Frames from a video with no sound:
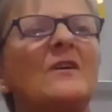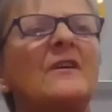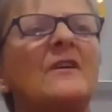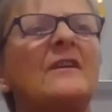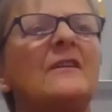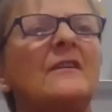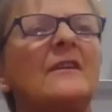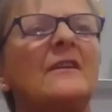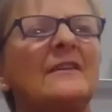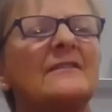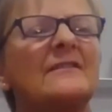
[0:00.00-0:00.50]

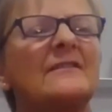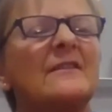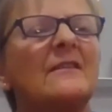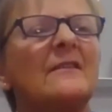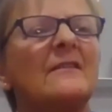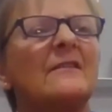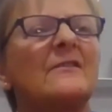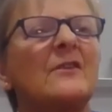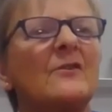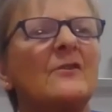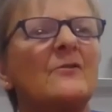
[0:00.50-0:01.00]
I is
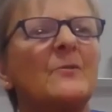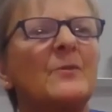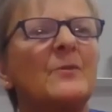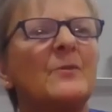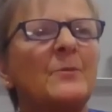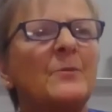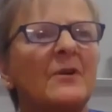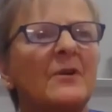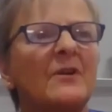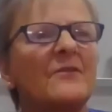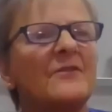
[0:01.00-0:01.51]
a
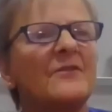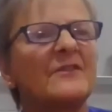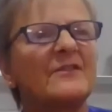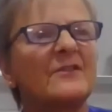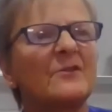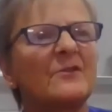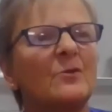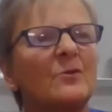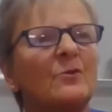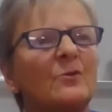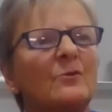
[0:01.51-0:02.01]
current pupil at the
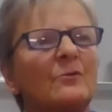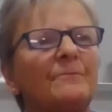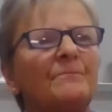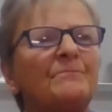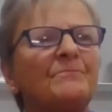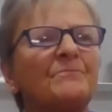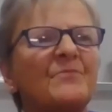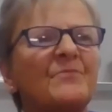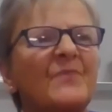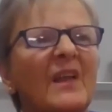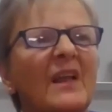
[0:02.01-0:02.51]

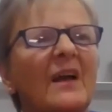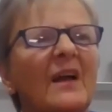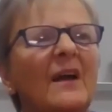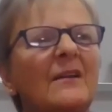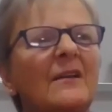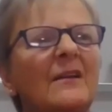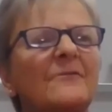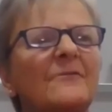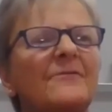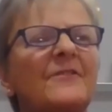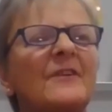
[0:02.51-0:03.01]
school.
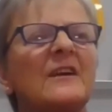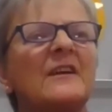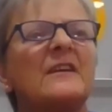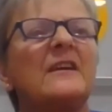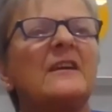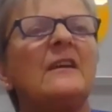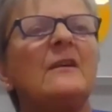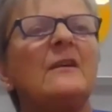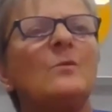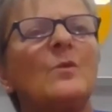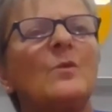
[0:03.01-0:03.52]
Hello,
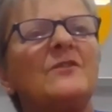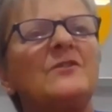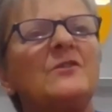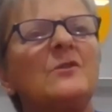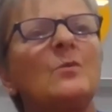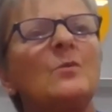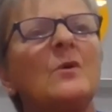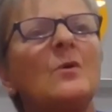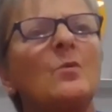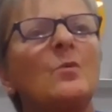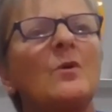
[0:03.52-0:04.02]
Funke. When
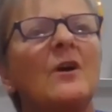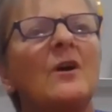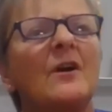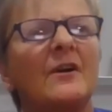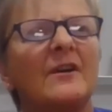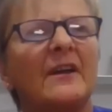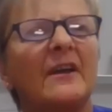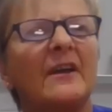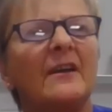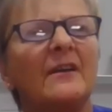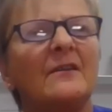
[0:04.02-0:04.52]
you were
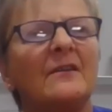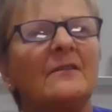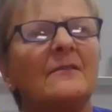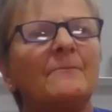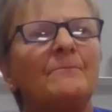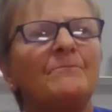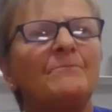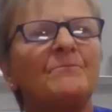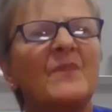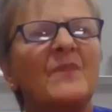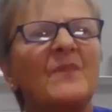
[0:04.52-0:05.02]

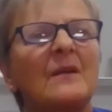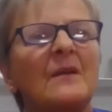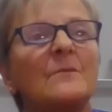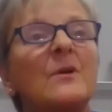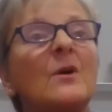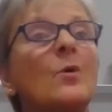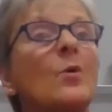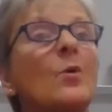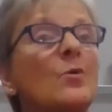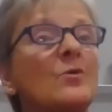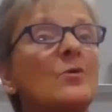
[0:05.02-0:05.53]
working,
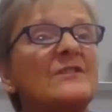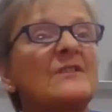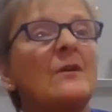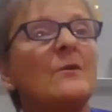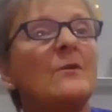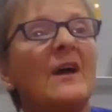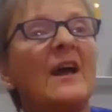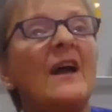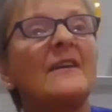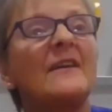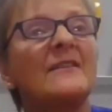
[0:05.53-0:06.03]
but
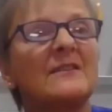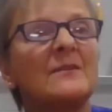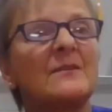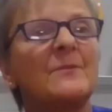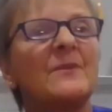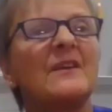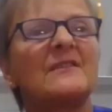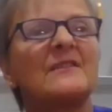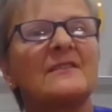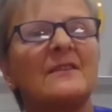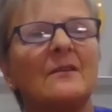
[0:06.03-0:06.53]
also had
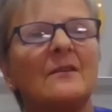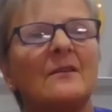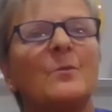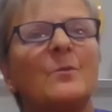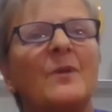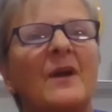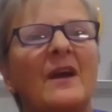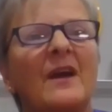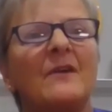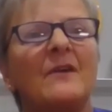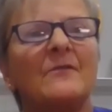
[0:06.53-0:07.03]
to be a
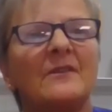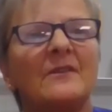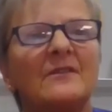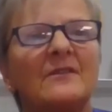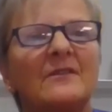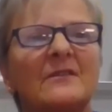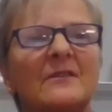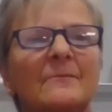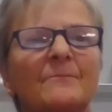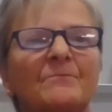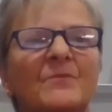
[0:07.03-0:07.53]
single
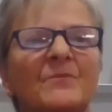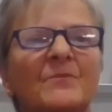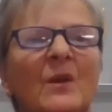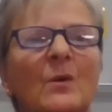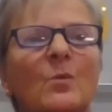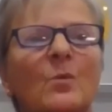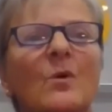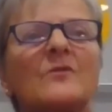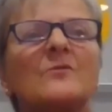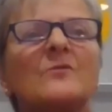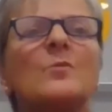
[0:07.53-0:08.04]
parent,
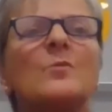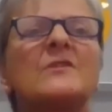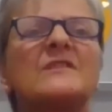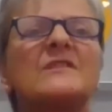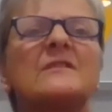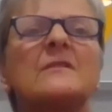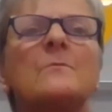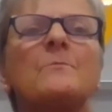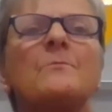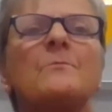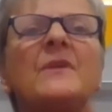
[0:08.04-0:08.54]
what
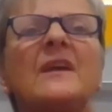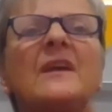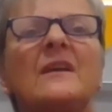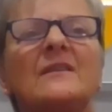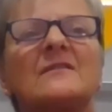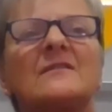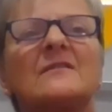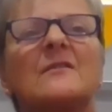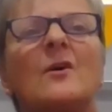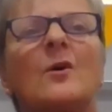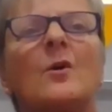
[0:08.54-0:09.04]
was the
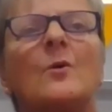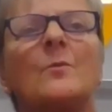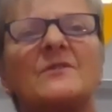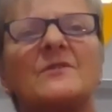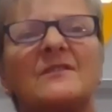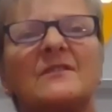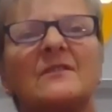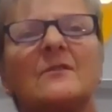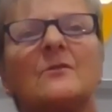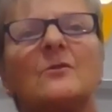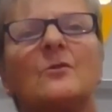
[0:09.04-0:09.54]
biggest
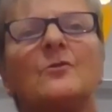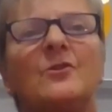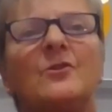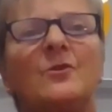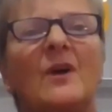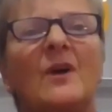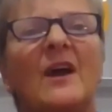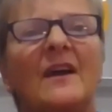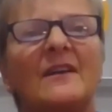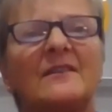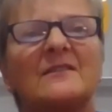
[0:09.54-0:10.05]
obstacle
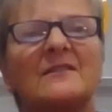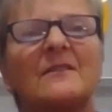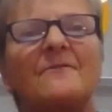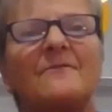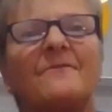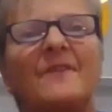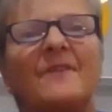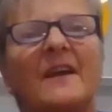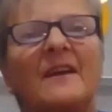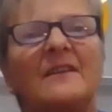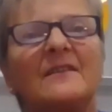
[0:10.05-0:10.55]
you had to
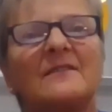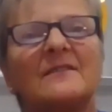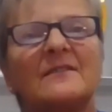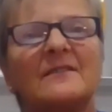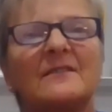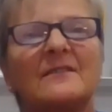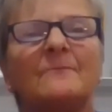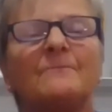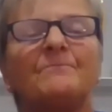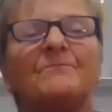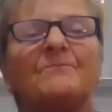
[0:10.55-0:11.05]

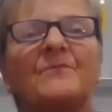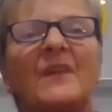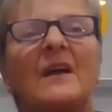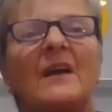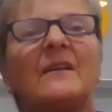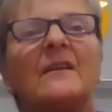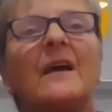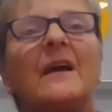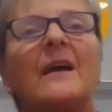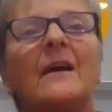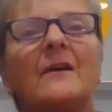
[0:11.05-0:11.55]
face
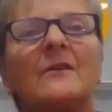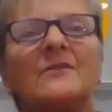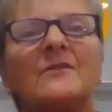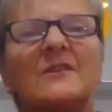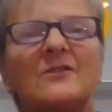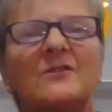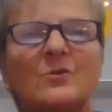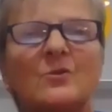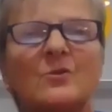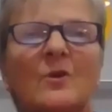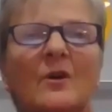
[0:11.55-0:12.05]
and how
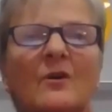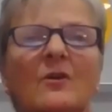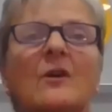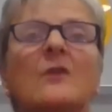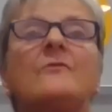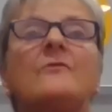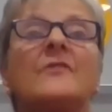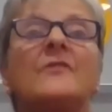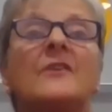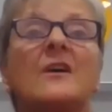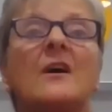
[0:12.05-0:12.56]
did you
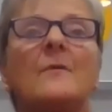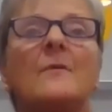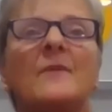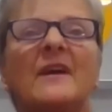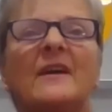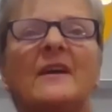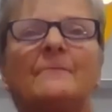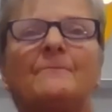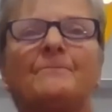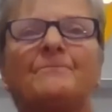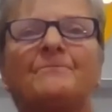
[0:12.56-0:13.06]

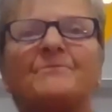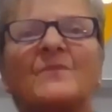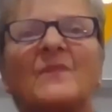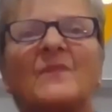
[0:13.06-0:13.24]
overcome it?